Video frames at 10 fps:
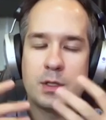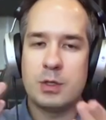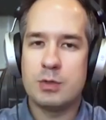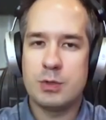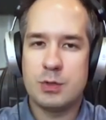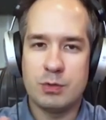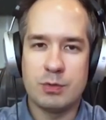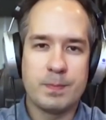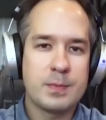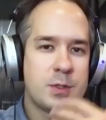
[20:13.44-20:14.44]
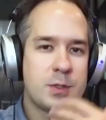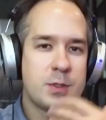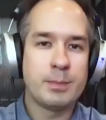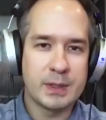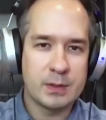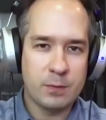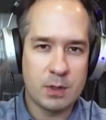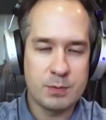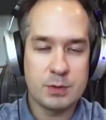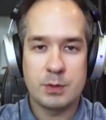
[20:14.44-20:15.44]
got used to certain
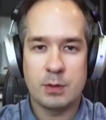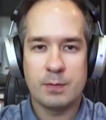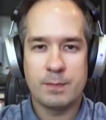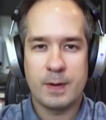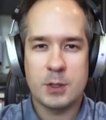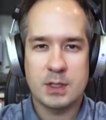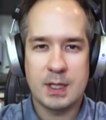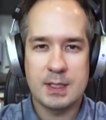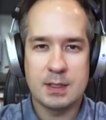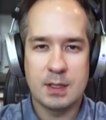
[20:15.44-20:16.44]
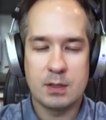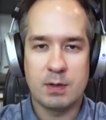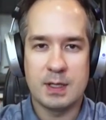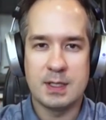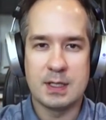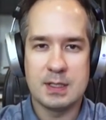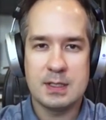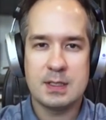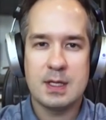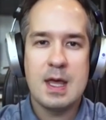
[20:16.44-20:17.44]
platforms or certain functionality that already
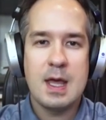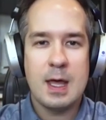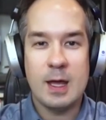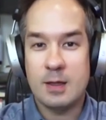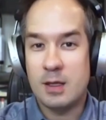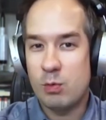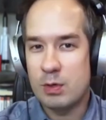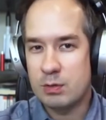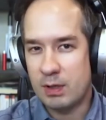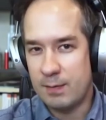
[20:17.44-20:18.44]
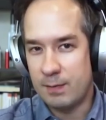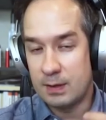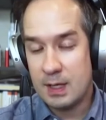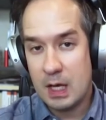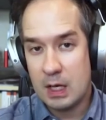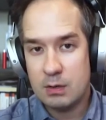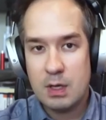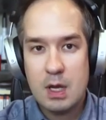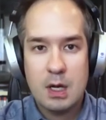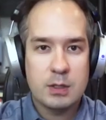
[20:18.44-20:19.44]
exist, and they want to have it now.
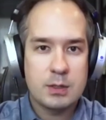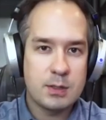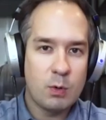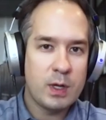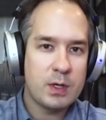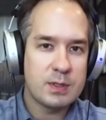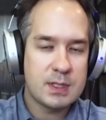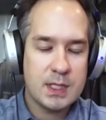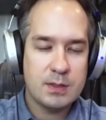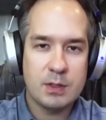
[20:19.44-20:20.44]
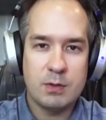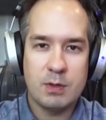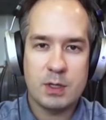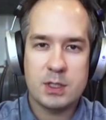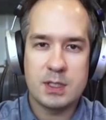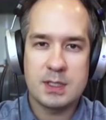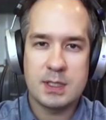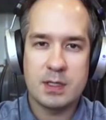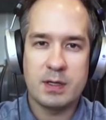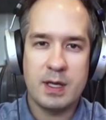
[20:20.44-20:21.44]
So when you sell it, you actually
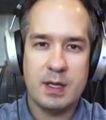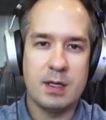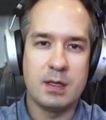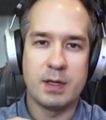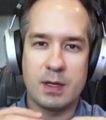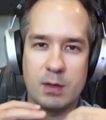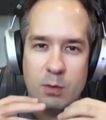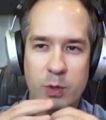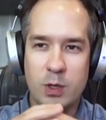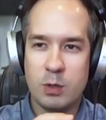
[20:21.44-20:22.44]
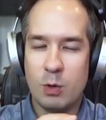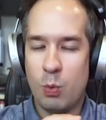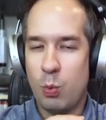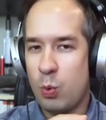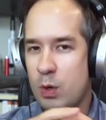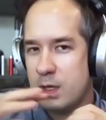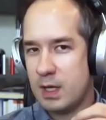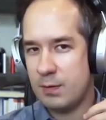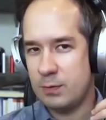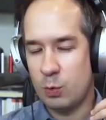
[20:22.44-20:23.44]
sell, hey, like we, you won't
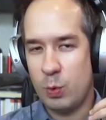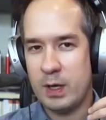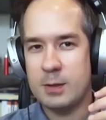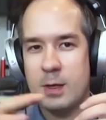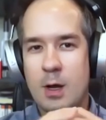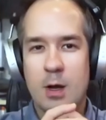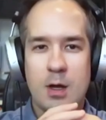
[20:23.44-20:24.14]
have to wait